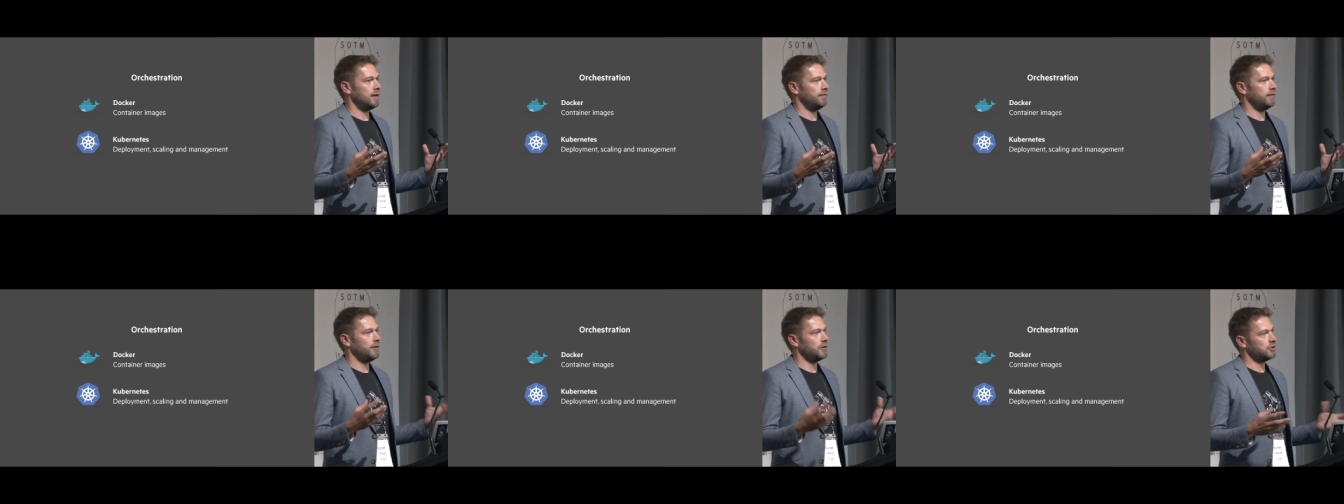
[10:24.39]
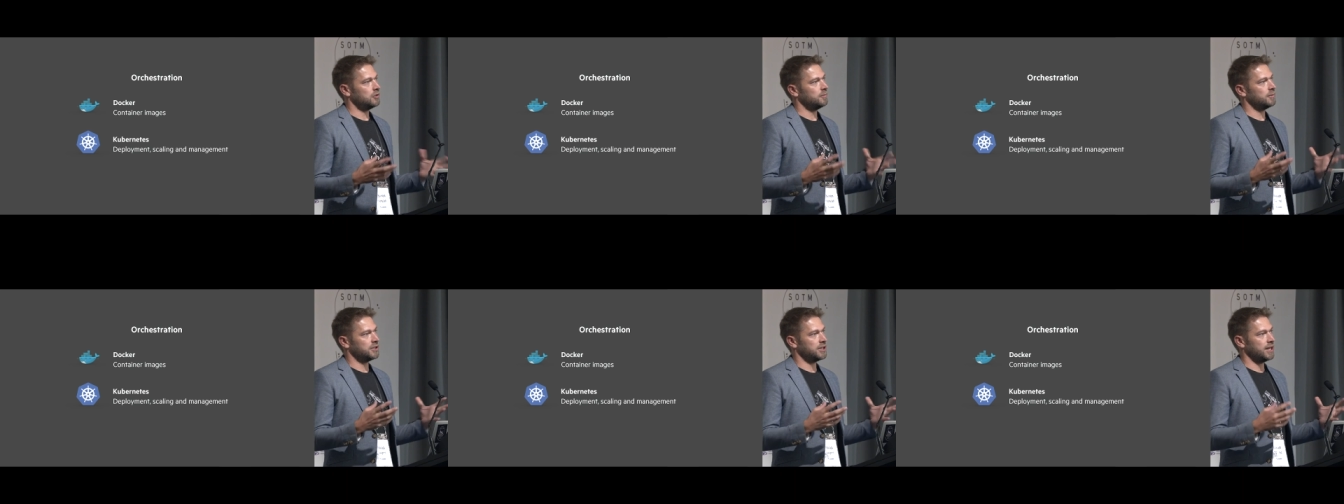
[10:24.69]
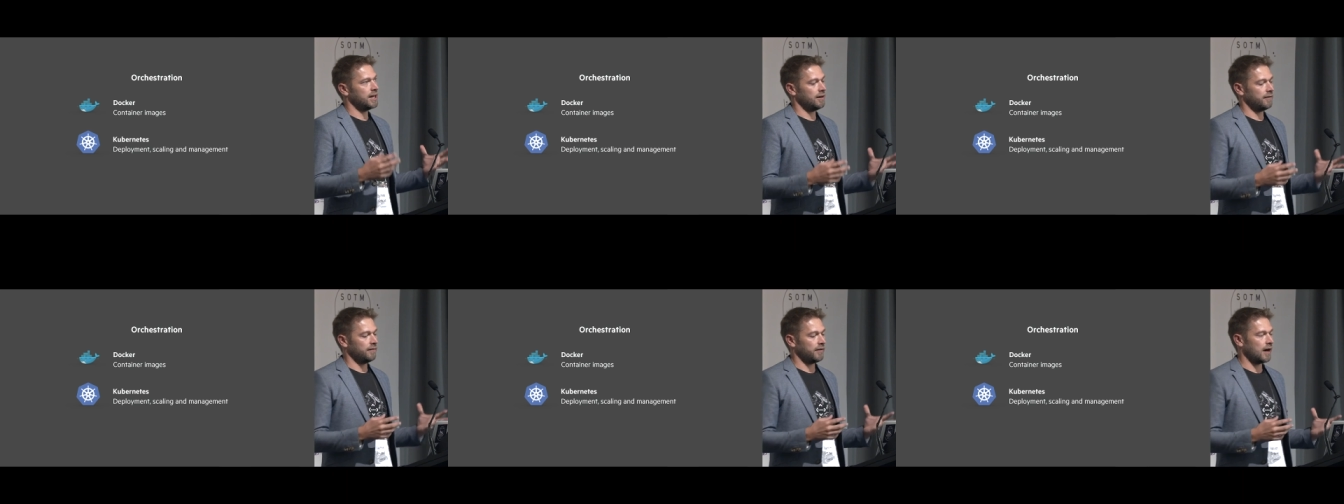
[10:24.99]
virtual
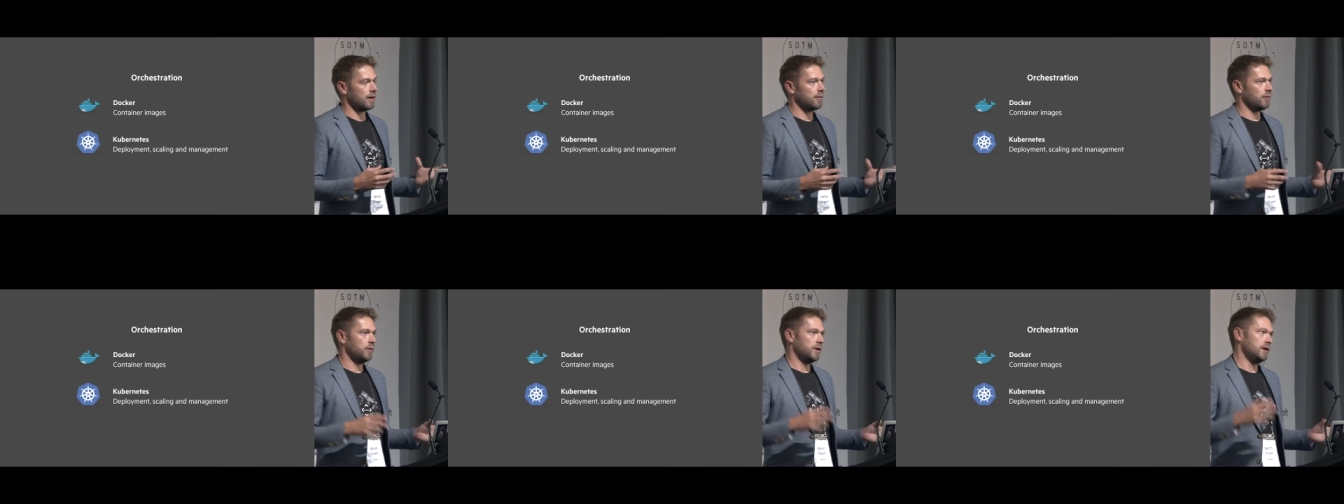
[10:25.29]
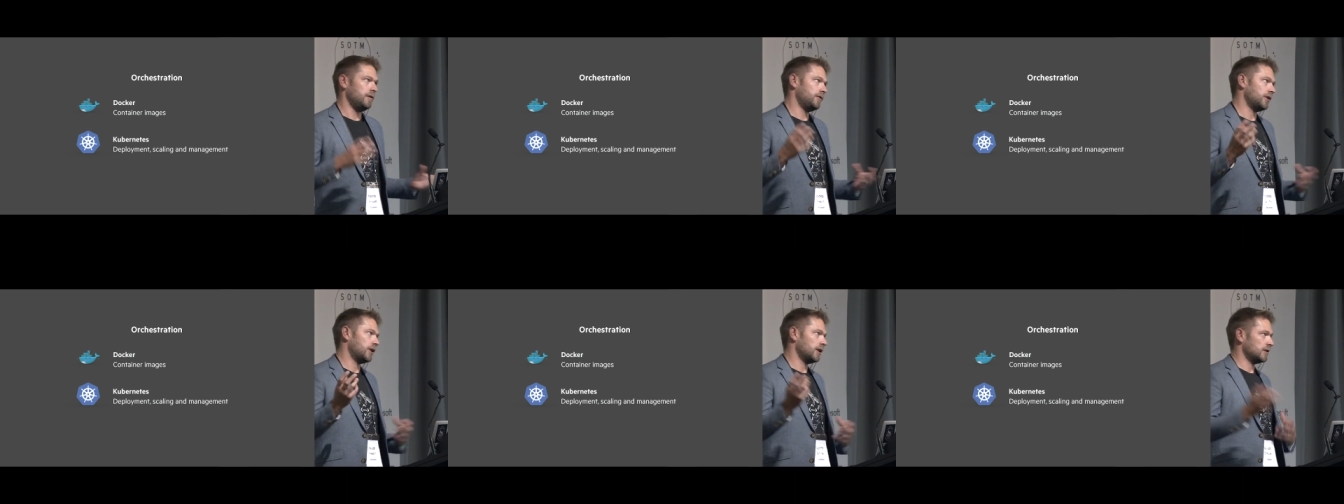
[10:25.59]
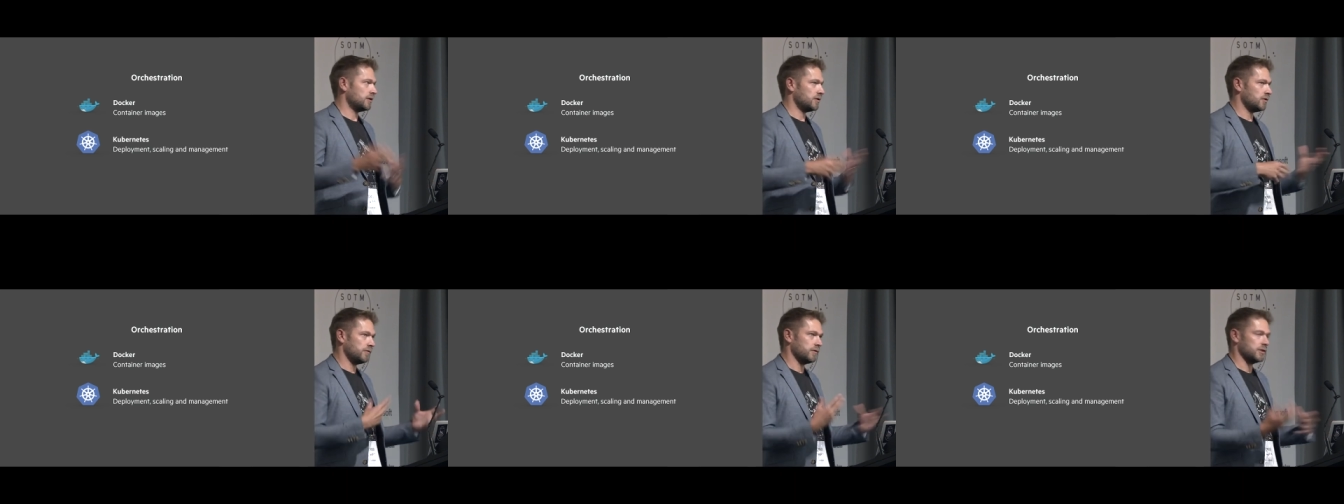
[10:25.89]
machine environment where you've got
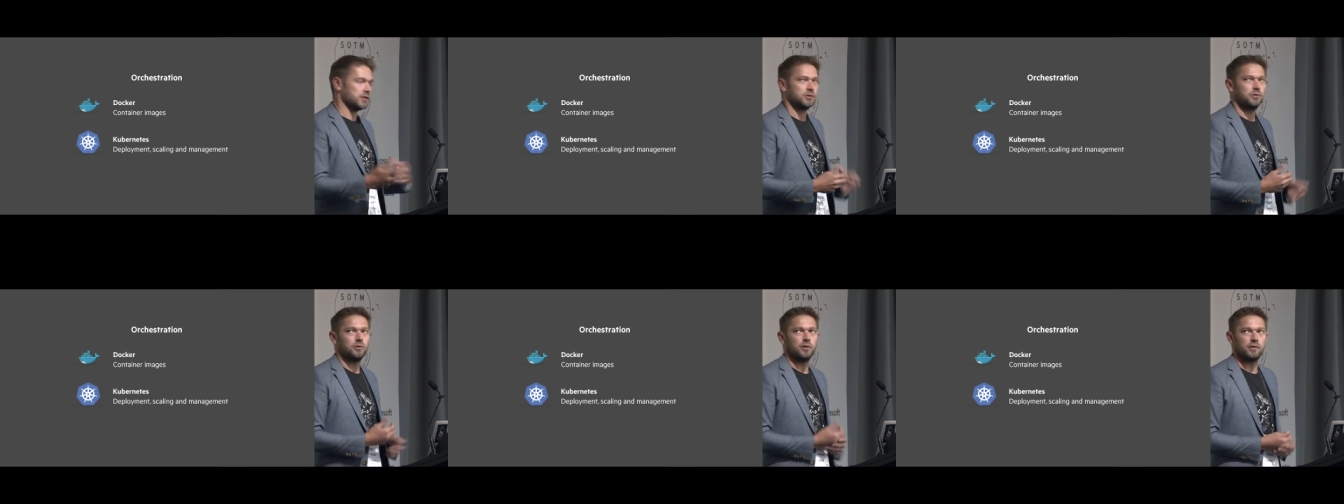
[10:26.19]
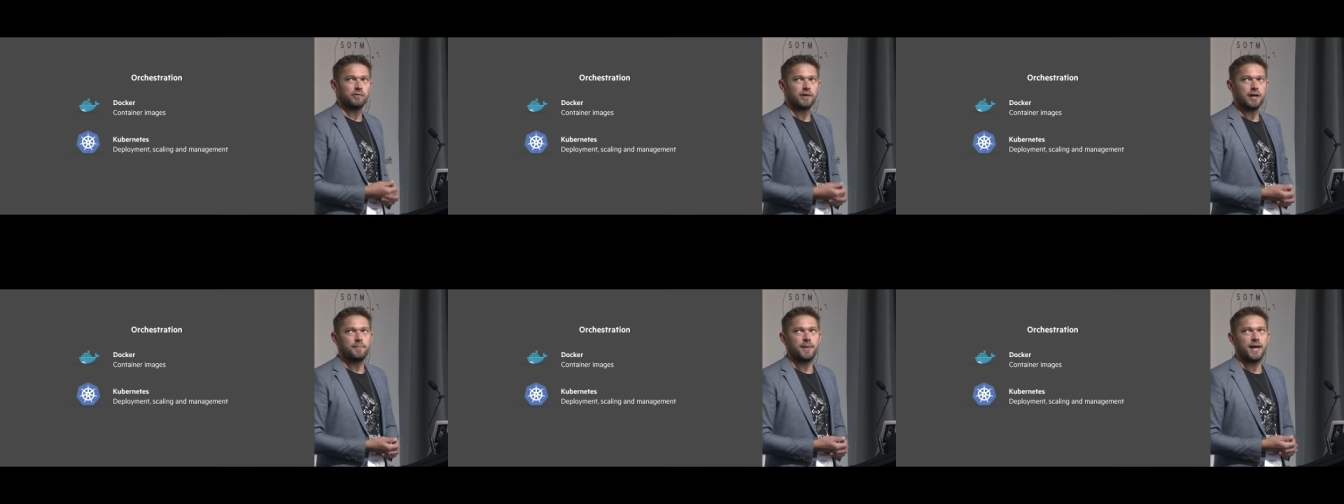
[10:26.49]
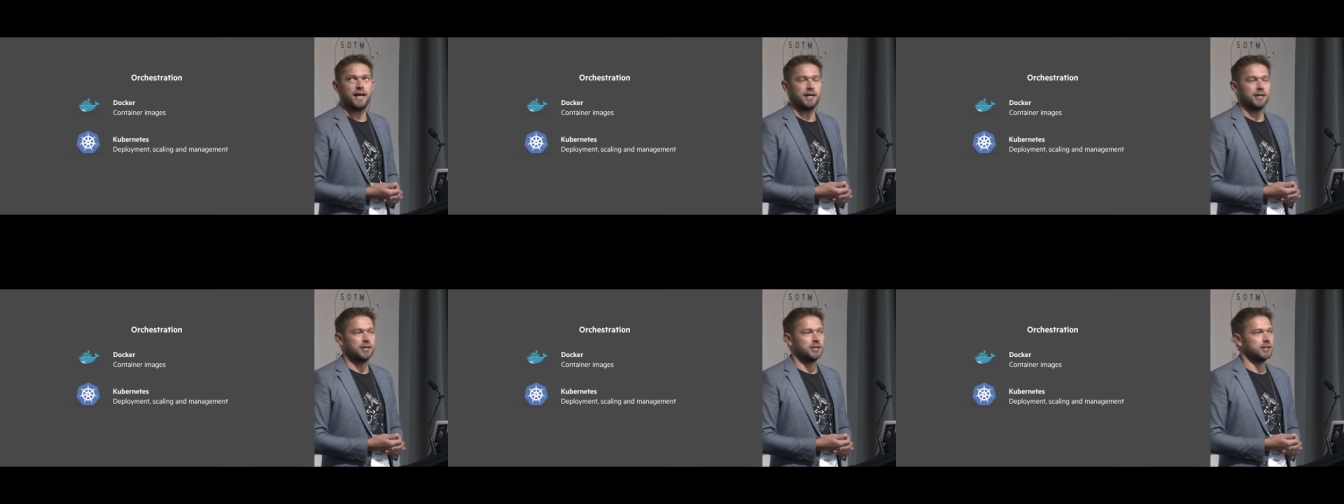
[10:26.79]
to sort of install the right
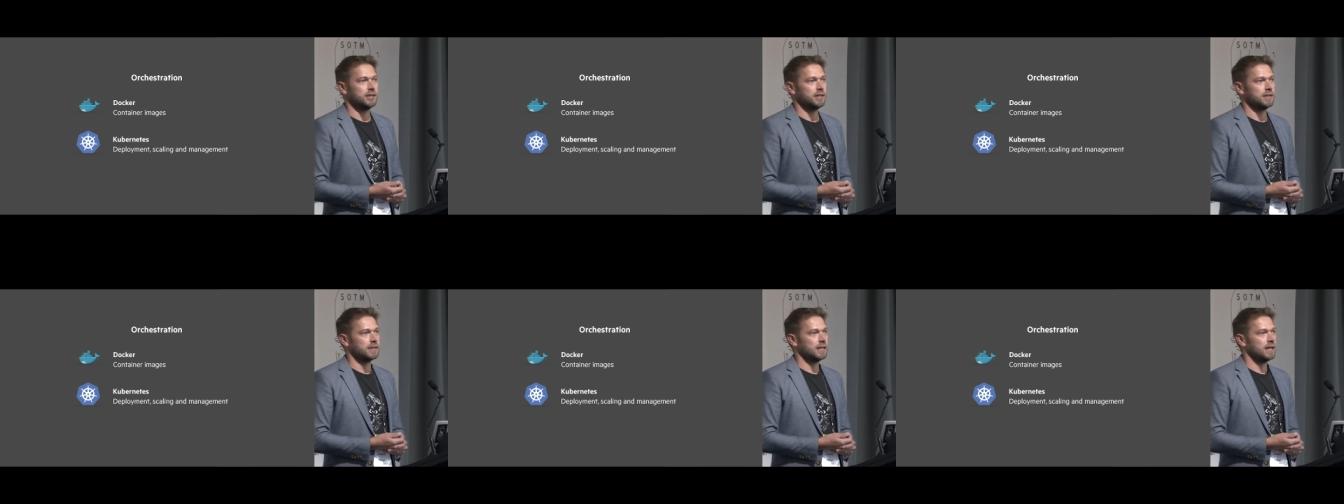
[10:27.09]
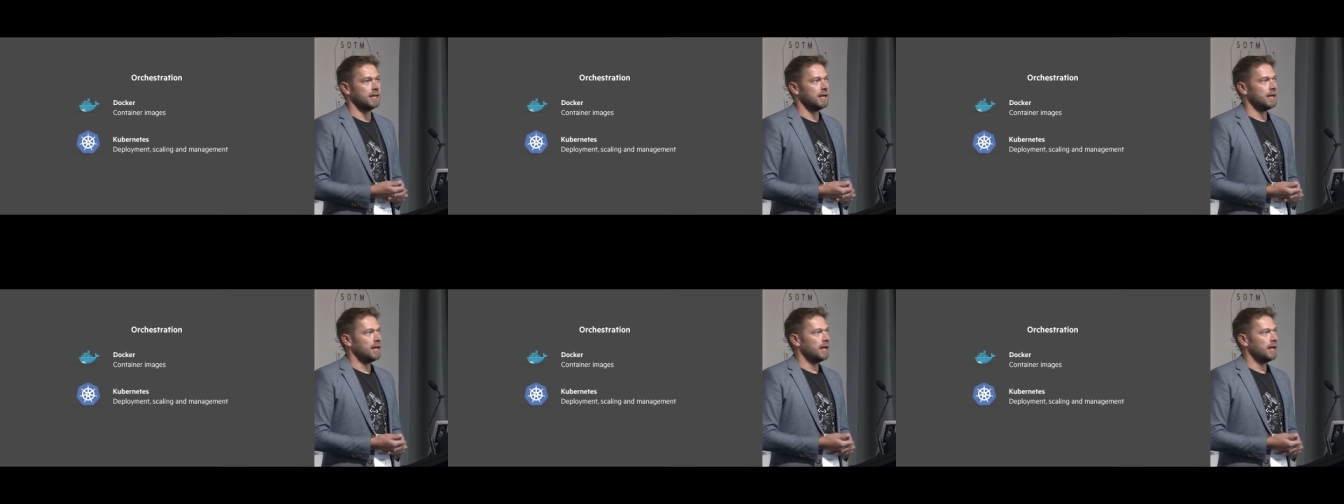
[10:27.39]
packages